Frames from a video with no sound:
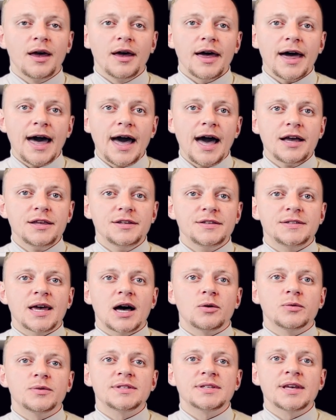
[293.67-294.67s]
A
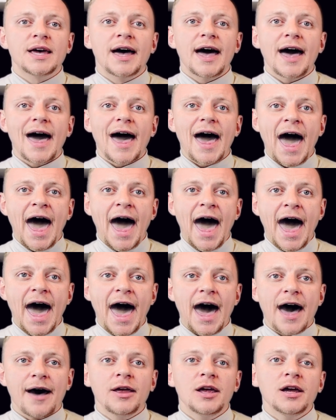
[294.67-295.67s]
sounds
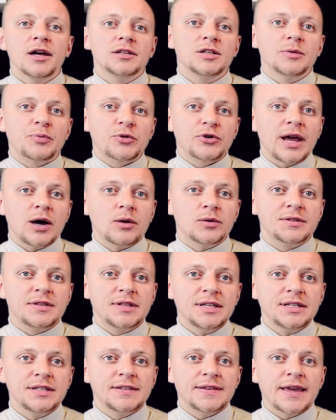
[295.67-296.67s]
A. To pronounce
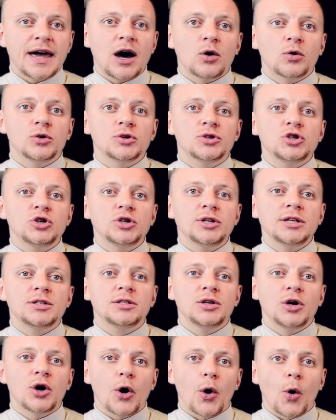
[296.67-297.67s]
this sound, you need
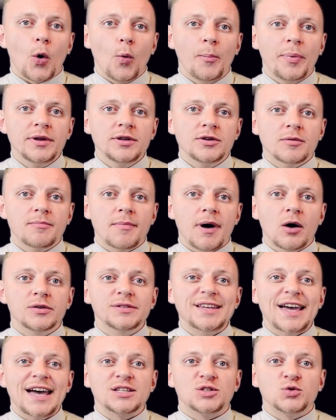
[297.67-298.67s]
to open your
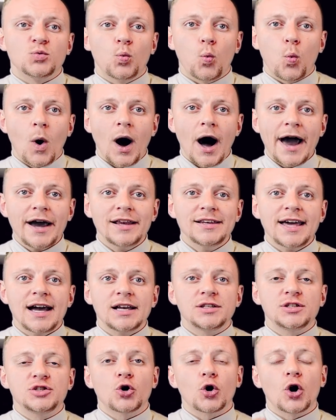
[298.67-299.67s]
mouth as wide
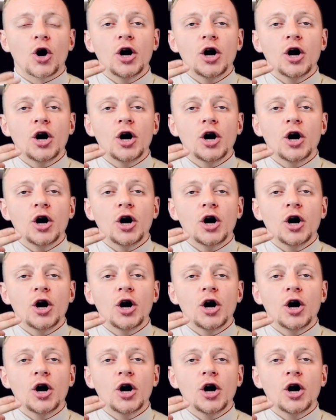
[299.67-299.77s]
as your